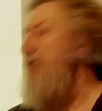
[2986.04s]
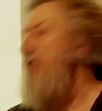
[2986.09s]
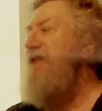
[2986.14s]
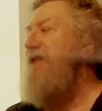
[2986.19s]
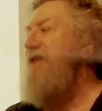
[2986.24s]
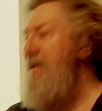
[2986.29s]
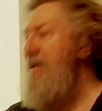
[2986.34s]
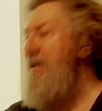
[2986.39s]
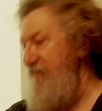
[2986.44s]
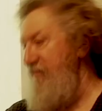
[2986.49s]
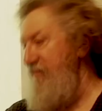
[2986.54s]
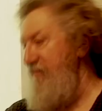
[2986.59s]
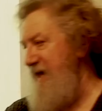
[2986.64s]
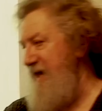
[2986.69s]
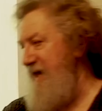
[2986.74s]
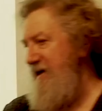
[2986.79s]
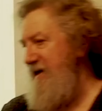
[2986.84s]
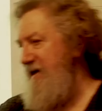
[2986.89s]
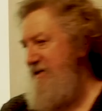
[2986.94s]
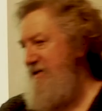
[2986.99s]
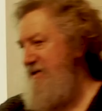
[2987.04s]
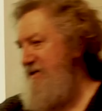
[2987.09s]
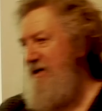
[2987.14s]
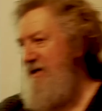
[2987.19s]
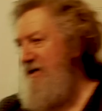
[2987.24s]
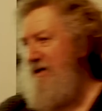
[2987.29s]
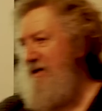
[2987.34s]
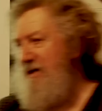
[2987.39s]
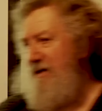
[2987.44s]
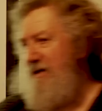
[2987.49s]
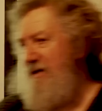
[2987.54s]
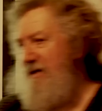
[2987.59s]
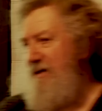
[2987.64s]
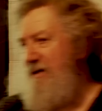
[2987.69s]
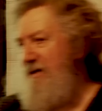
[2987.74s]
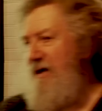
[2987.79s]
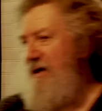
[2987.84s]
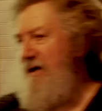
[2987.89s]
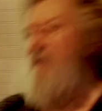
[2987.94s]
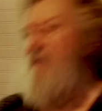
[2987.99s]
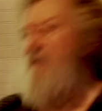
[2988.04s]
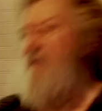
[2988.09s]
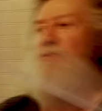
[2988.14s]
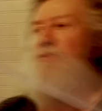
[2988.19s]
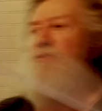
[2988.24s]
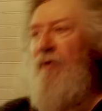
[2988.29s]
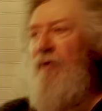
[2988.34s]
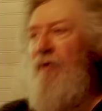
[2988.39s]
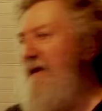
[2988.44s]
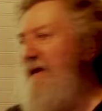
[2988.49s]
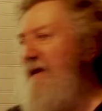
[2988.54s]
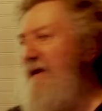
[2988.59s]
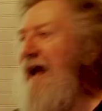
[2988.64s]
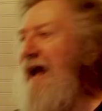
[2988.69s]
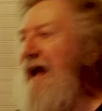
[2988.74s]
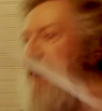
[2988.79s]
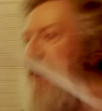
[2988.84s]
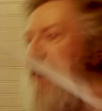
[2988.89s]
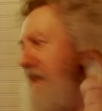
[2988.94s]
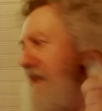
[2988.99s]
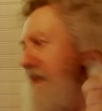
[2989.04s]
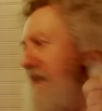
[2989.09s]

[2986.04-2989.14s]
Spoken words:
scheme of things. Now, this is one of the animating